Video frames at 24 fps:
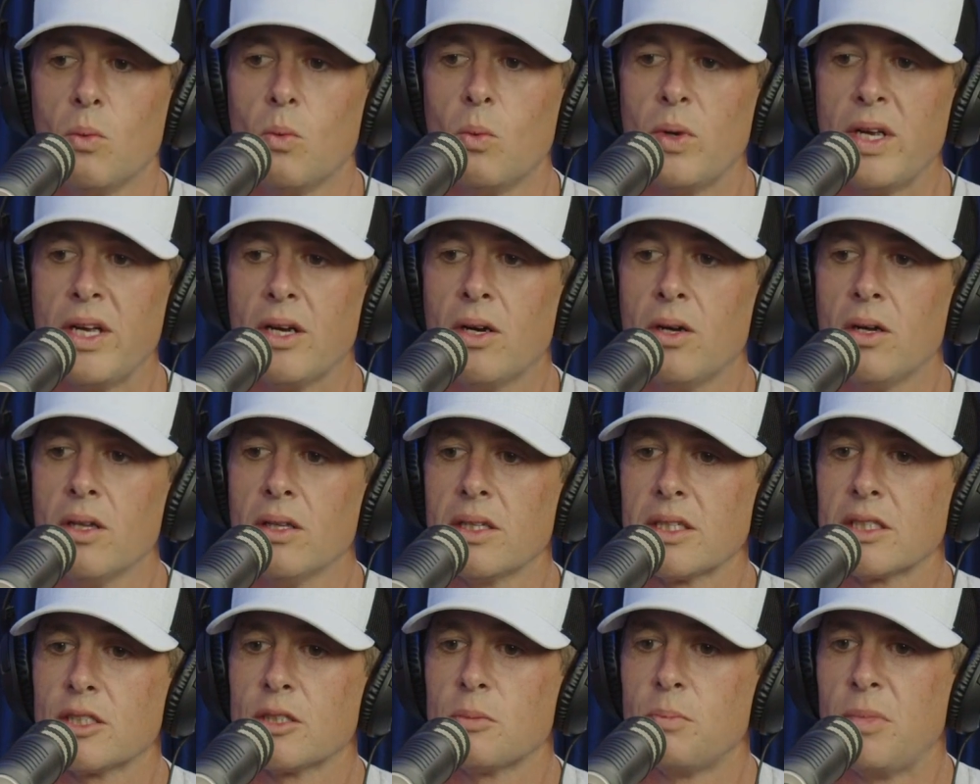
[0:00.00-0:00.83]
we
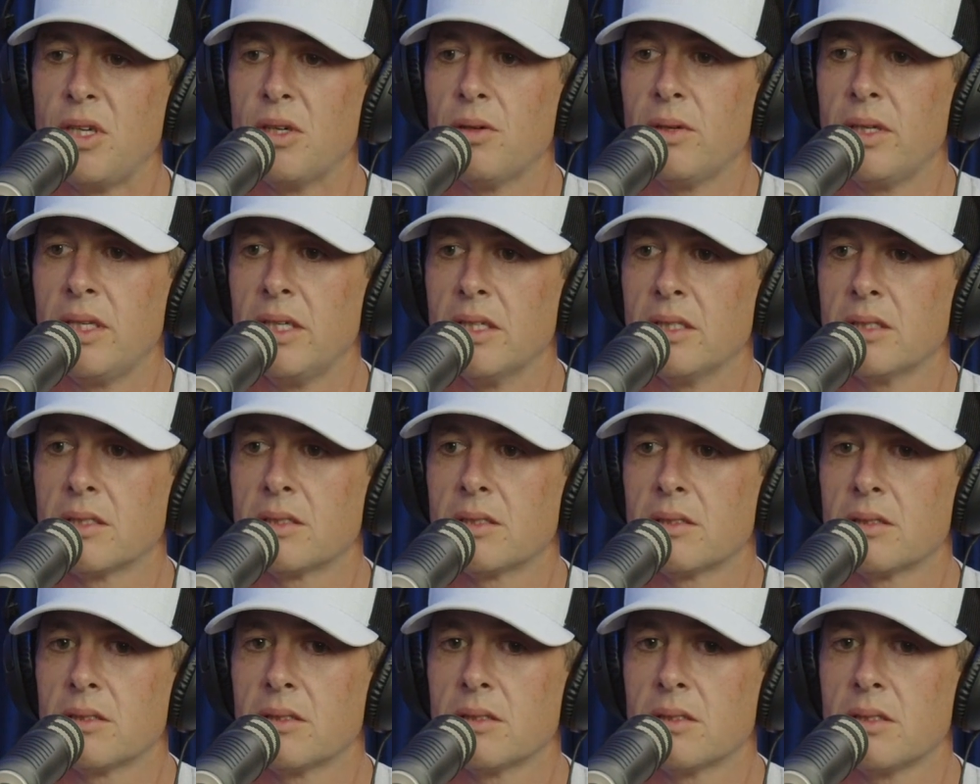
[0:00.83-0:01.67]
all
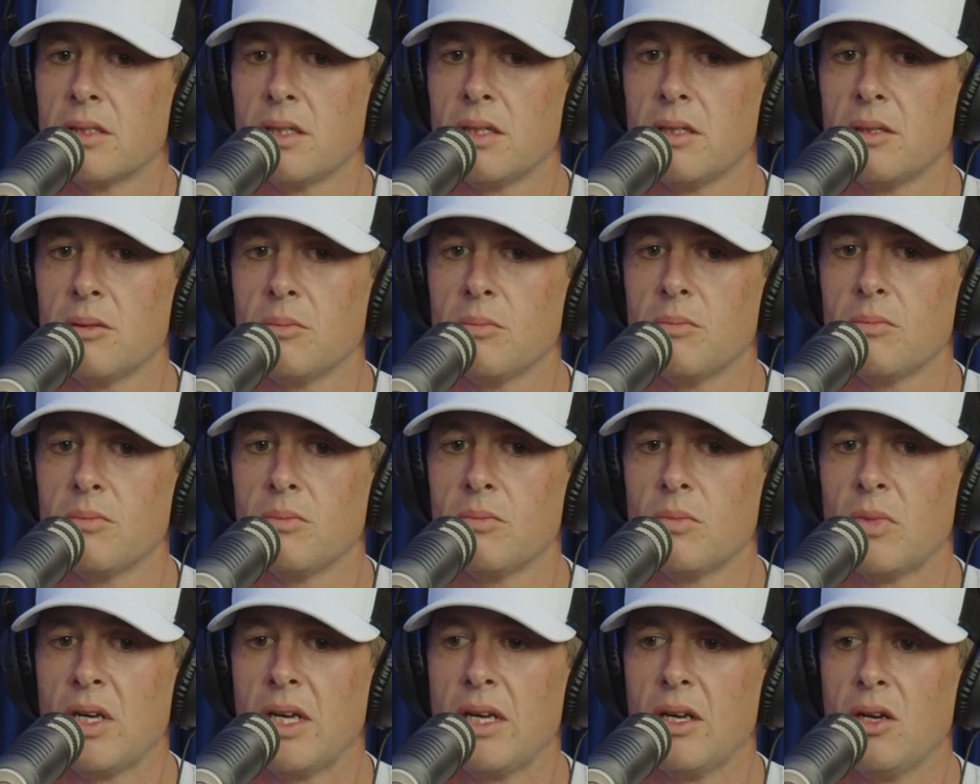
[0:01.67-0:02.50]
experience
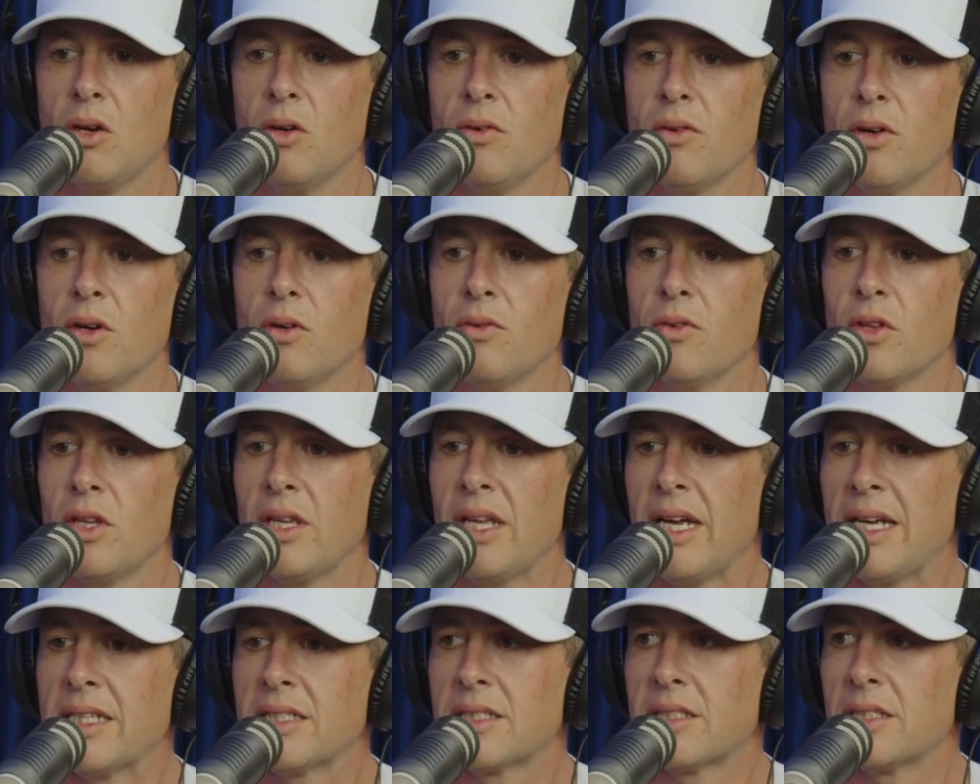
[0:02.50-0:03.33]
over the
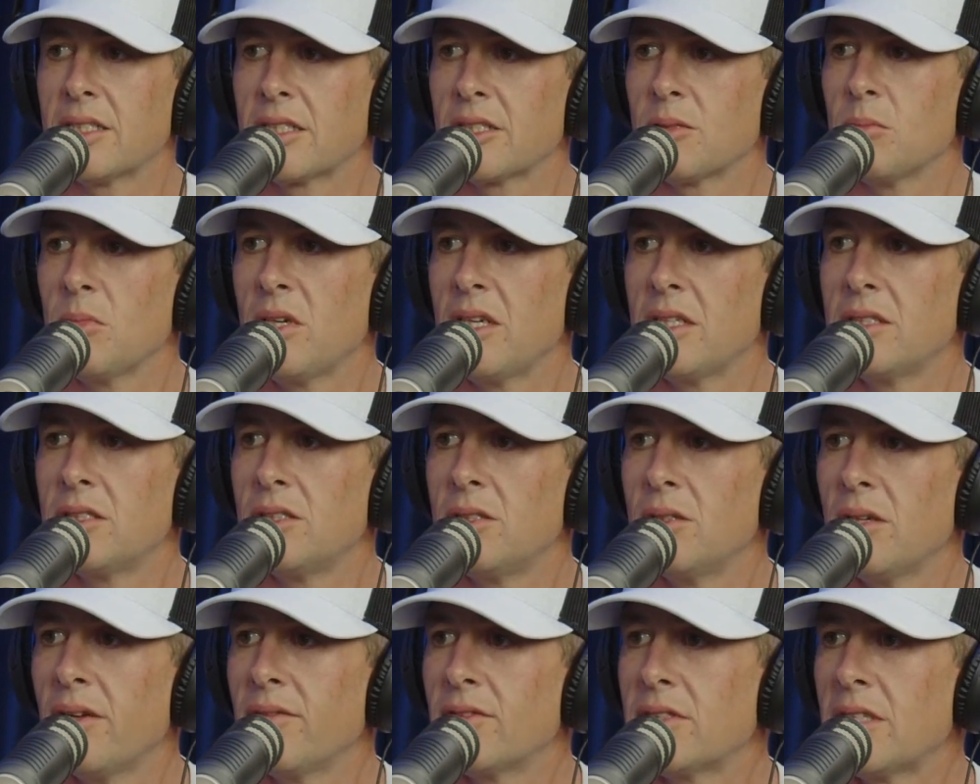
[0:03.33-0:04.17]
last 6 months,
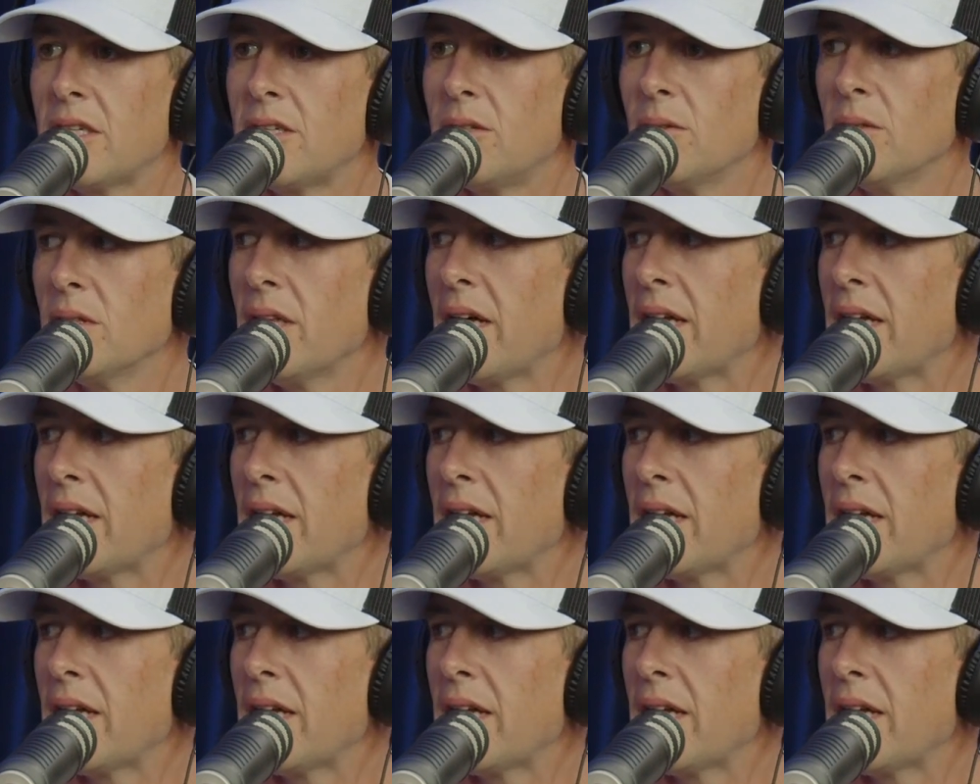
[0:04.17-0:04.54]
I've said to a